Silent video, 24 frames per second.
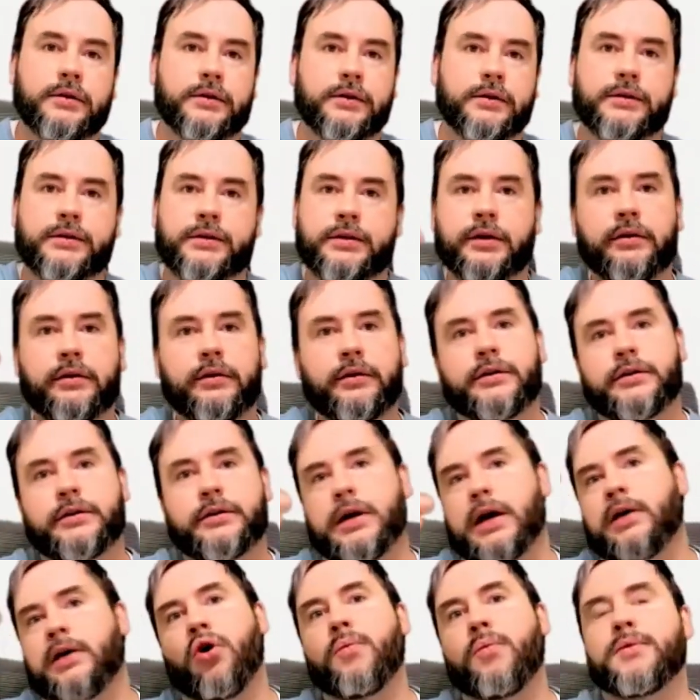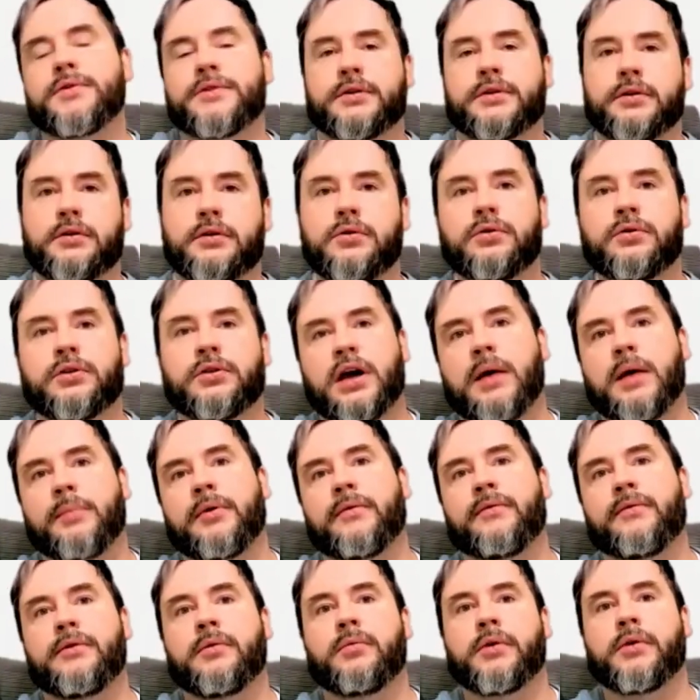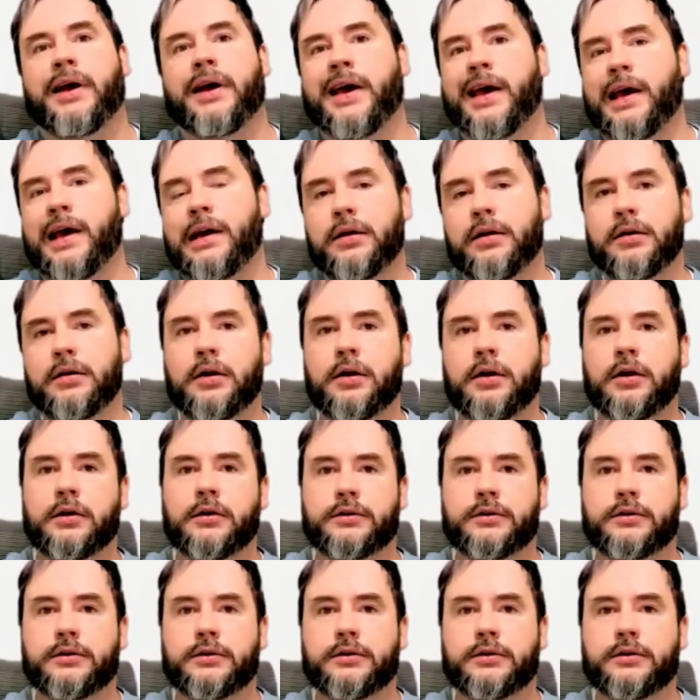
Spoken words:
still it kind of opens a new tab if you want to edit.